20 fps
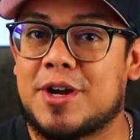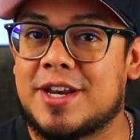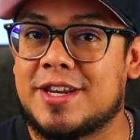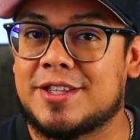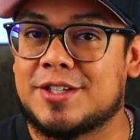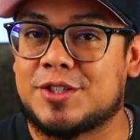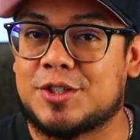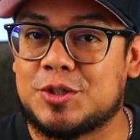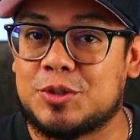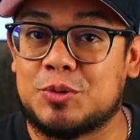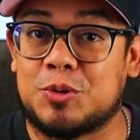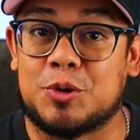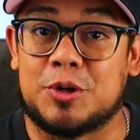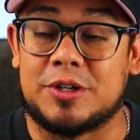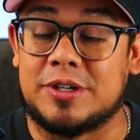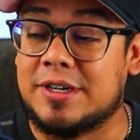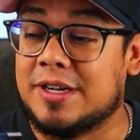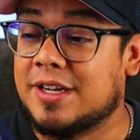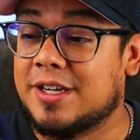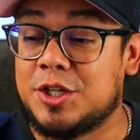getting the shoe,
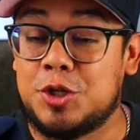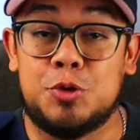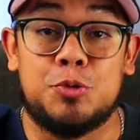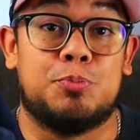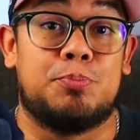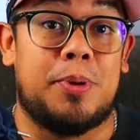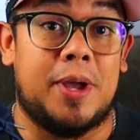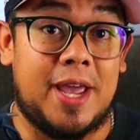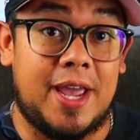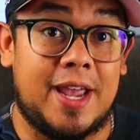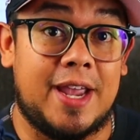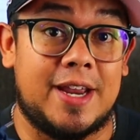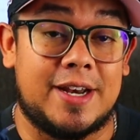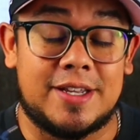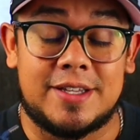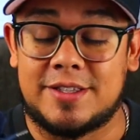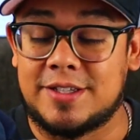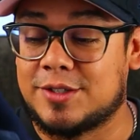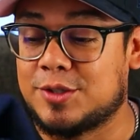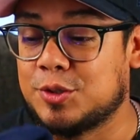or you
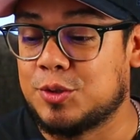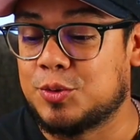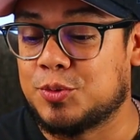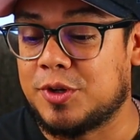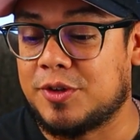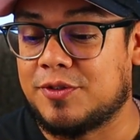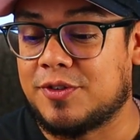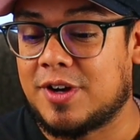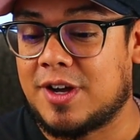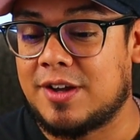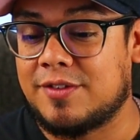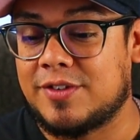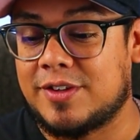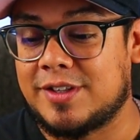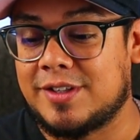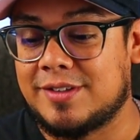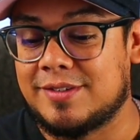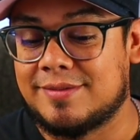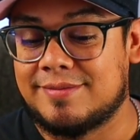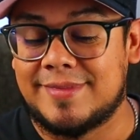paid the $225
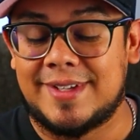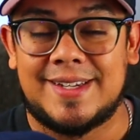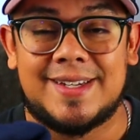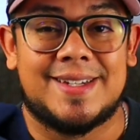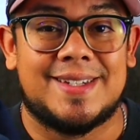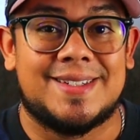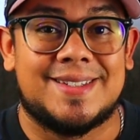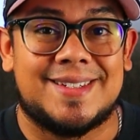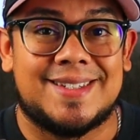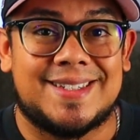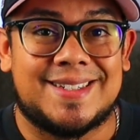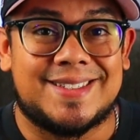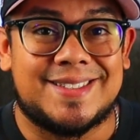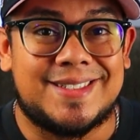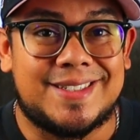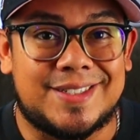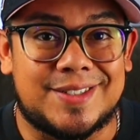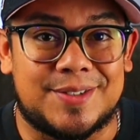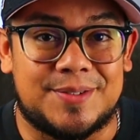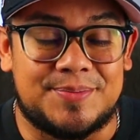and I
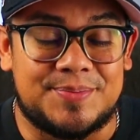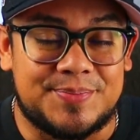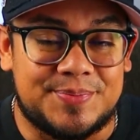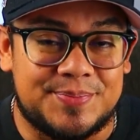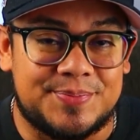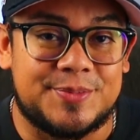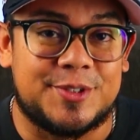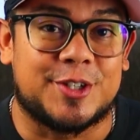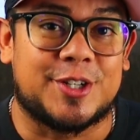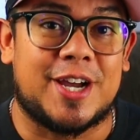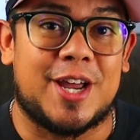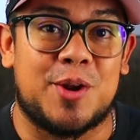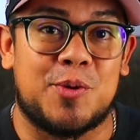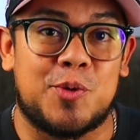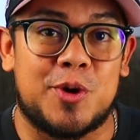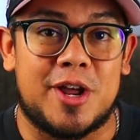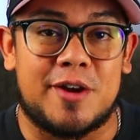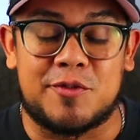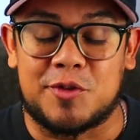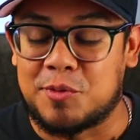don't know, you're kind of
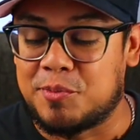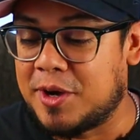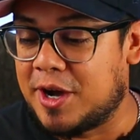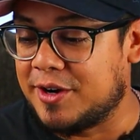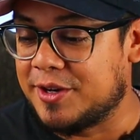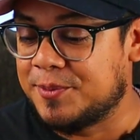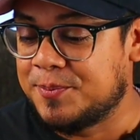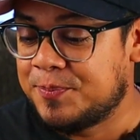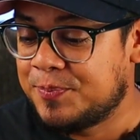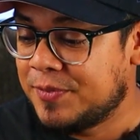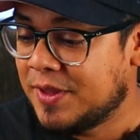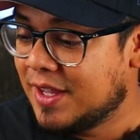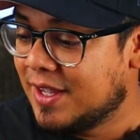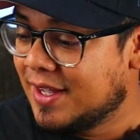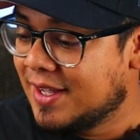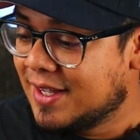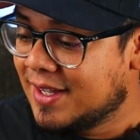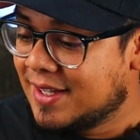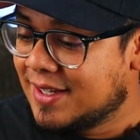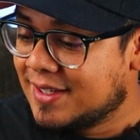whatever about it?
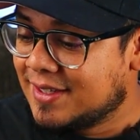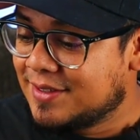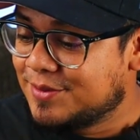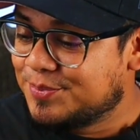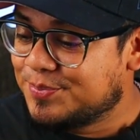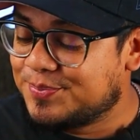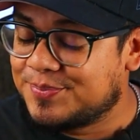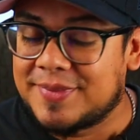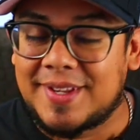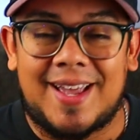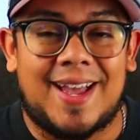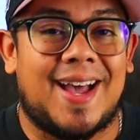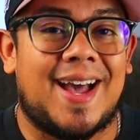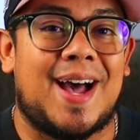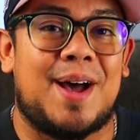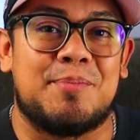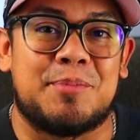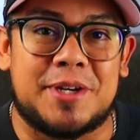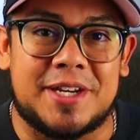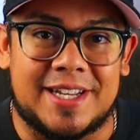
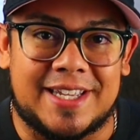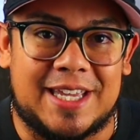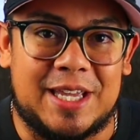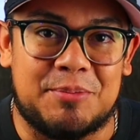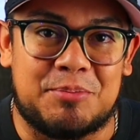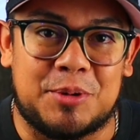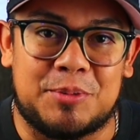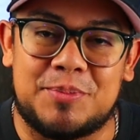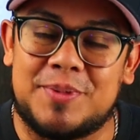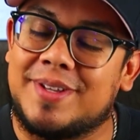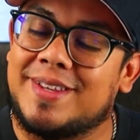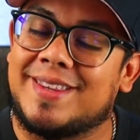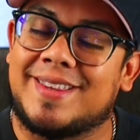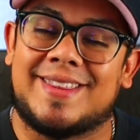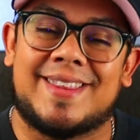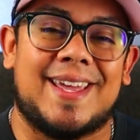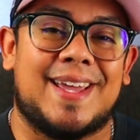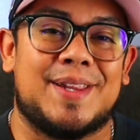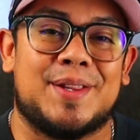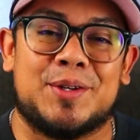I'm going to keep them.
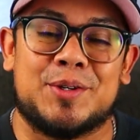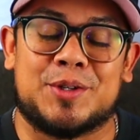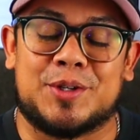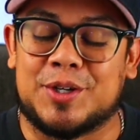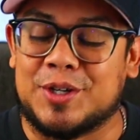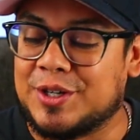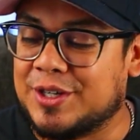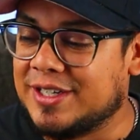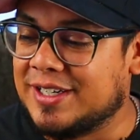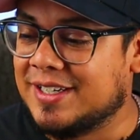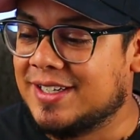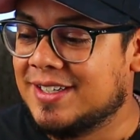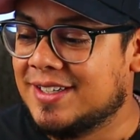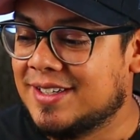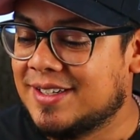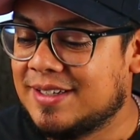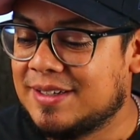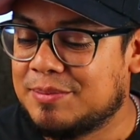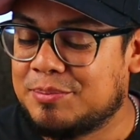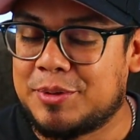They look good.
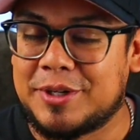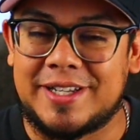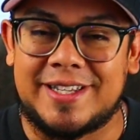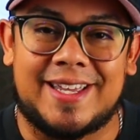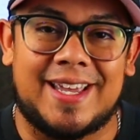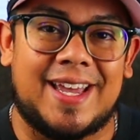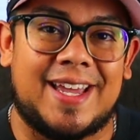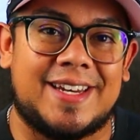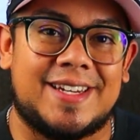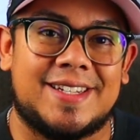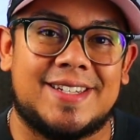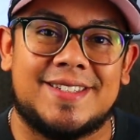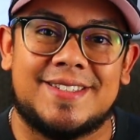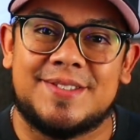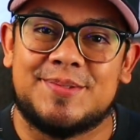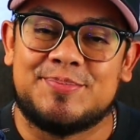But again,